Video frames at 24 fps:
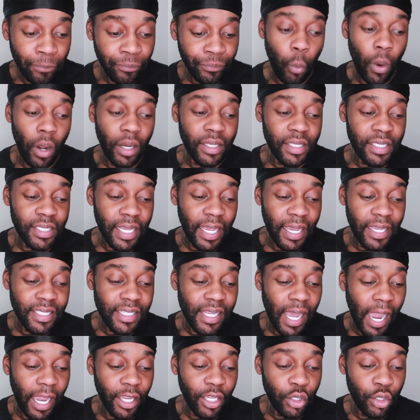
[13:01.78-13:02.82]
One
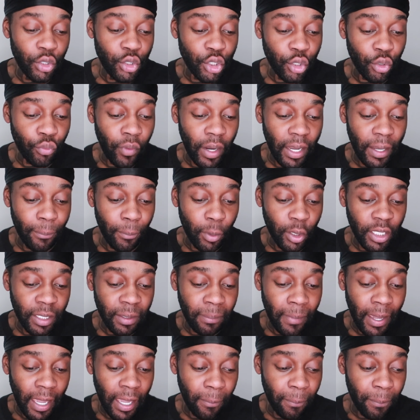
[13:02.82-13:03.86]
says, I used to rate
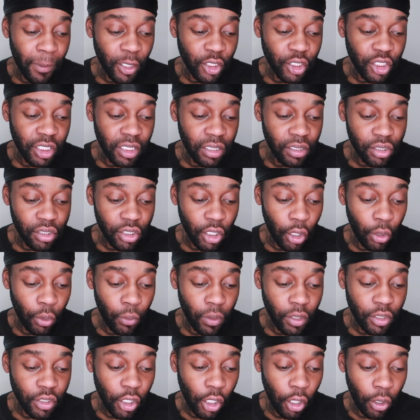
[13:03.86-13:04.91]
Molly-Mae, but she's
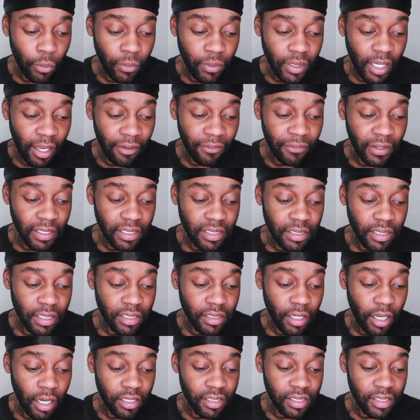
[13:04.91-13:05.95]
so tone deaf, it's
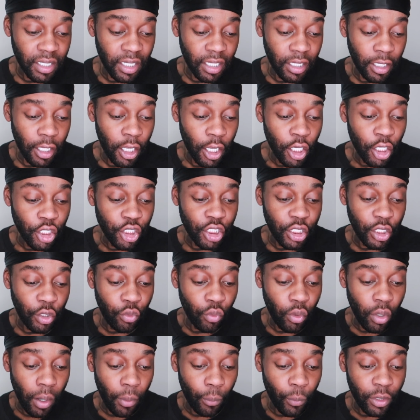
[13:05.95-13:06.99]
disgusting. She
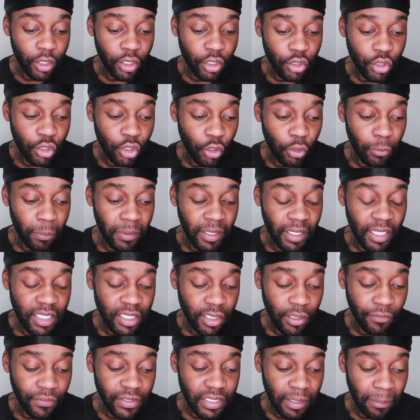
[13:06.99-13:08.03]
grew up with 2 police
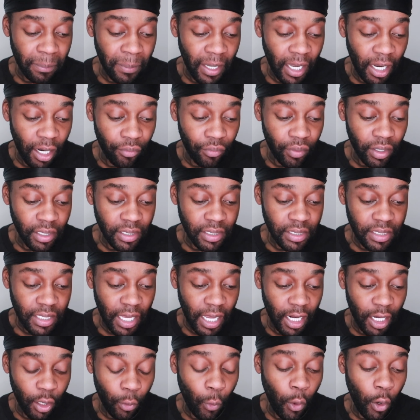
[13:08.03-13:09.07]
officer parents,
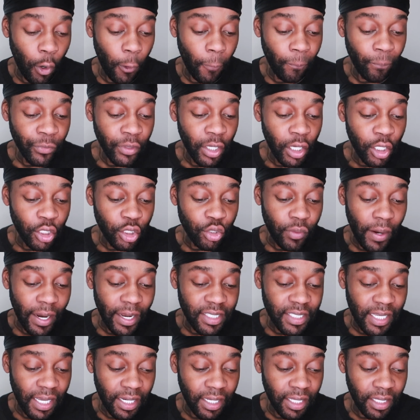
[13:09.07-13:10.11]
LOL. Try
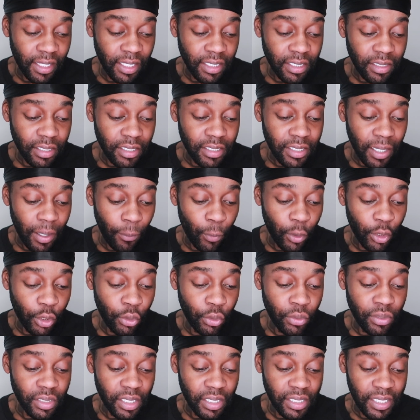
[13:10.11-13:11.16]
telling this to someone
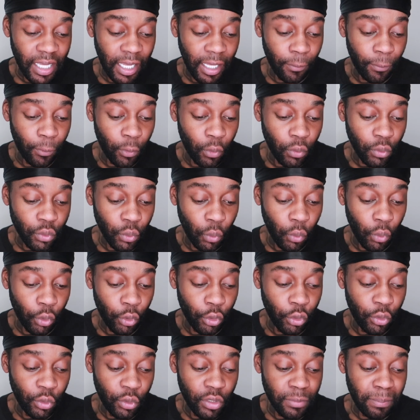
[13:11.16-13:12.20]
who's disabled or
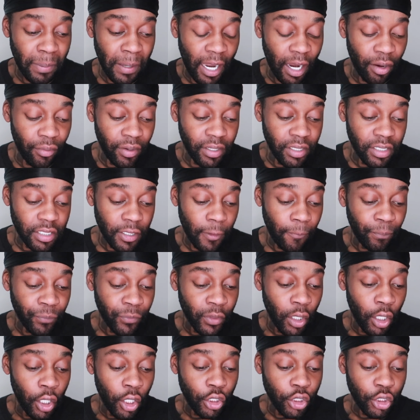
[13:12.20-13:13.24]
whose parents
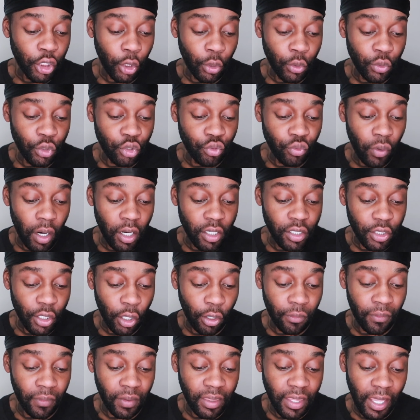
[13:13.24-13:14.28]
chose drugs
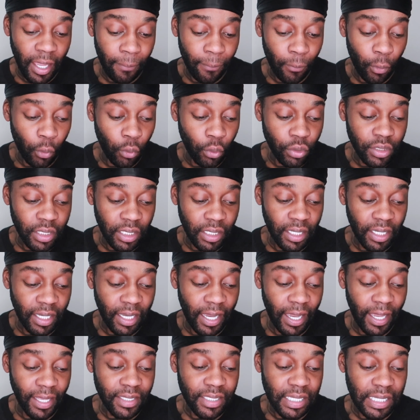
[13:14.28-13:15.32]
over them or didn't
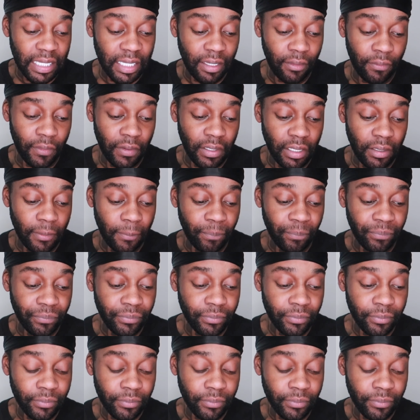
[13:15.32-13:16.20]
get even